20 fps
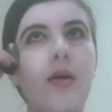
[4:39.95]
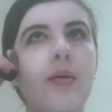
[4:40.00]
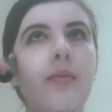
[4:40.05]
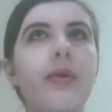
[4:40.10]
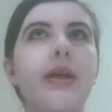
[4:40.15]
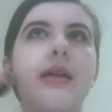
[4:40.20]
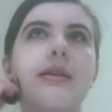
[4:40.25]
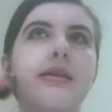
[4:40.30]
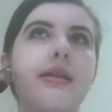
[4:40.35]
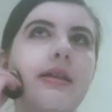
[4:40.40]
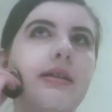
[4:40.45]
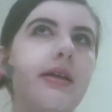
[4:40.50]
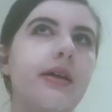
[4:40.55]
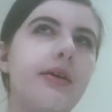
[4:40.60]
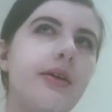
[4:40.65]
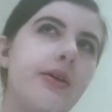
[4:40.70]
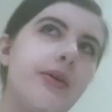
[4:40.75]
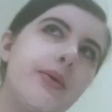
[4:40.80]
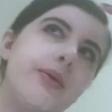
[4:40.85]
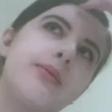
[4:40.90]
because they tell
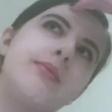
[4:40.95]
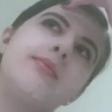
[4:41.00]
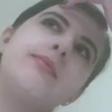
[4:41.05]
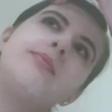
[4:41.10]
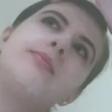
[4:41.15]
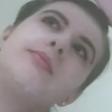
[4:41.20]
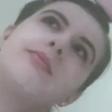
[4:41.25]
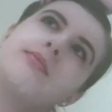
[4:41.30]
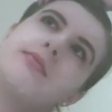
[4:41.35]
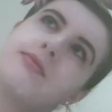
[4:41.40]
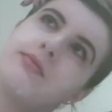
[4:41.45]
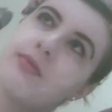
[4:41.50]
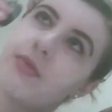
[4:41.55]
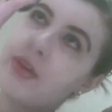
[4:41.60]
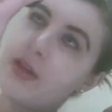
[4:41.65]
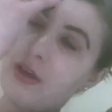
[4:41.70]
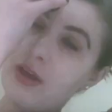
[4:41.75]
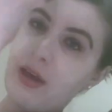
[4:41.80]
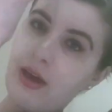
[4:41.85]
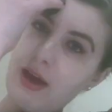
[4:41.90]
you
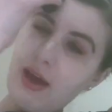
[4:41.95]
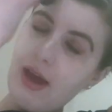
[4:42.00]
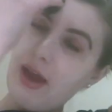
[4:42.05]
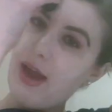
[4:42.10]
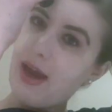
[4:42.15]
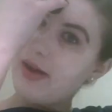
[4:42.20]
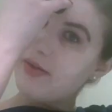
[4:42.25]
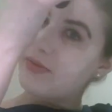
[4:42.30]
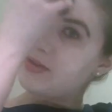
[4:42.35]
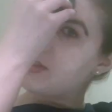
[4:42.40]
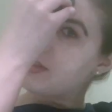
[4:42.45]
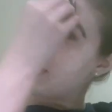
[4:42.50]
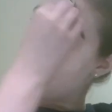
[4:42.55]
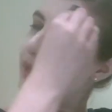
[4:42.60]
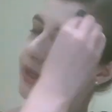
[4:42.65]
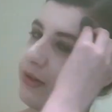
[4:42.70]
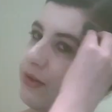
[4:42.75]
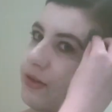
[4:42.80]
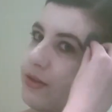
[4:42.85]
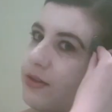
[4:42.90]
after
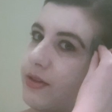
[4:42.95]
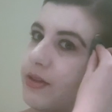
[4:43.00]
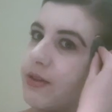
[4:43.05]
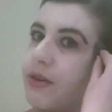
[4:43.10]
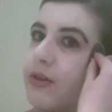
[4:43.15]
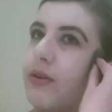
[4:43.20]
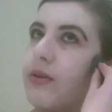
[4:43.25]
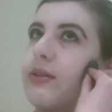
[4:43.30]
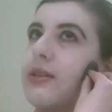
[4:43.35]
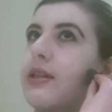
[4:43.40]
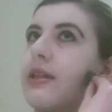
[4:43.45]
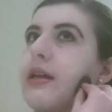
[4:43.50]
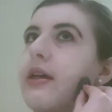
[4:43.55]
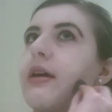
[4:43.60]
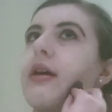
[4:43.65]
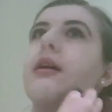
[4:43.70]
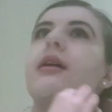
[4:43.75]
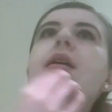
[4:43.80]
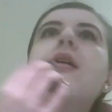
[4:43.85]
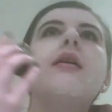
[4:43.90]
that you should still go to the
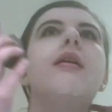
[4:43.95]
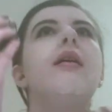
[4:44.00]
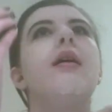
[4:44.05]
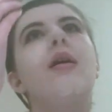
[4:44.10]
ER.